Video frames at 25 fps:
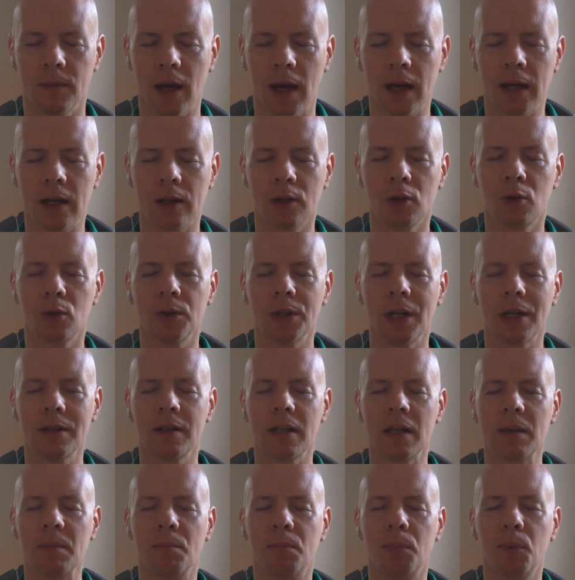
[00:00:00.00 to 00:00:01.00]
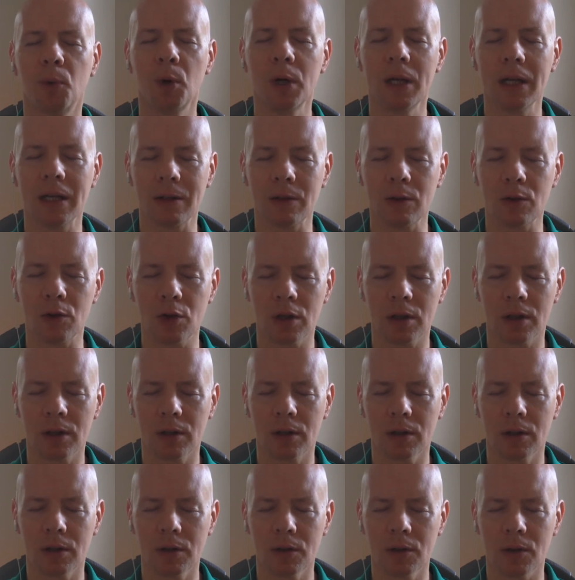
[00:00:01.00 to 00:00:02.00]
and it creates a bridge
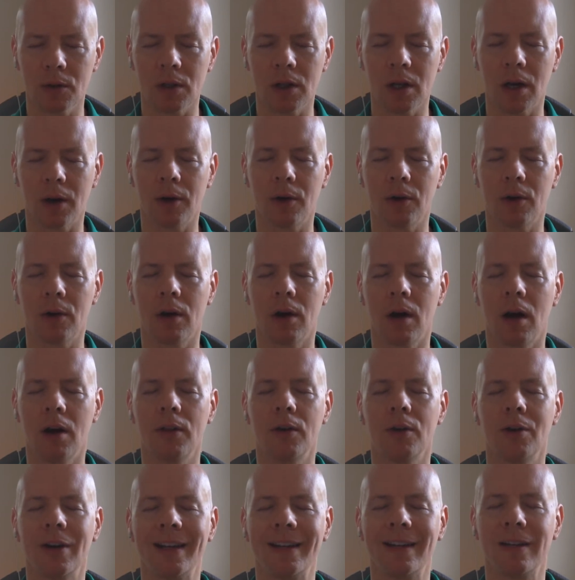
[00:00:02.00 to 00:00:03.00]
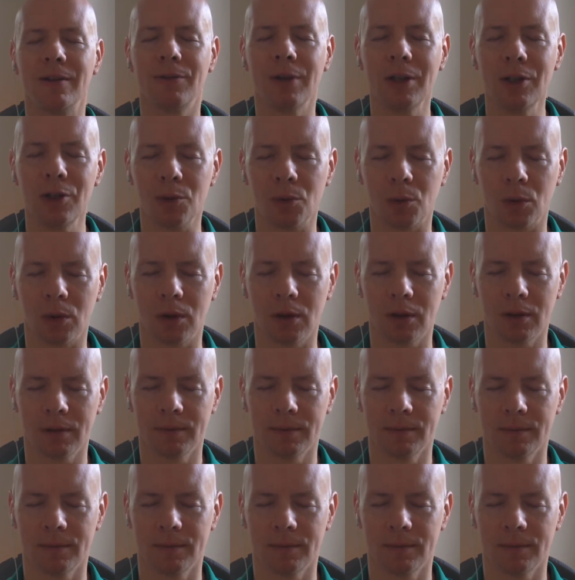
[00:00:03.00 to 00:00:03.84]
to the other individual.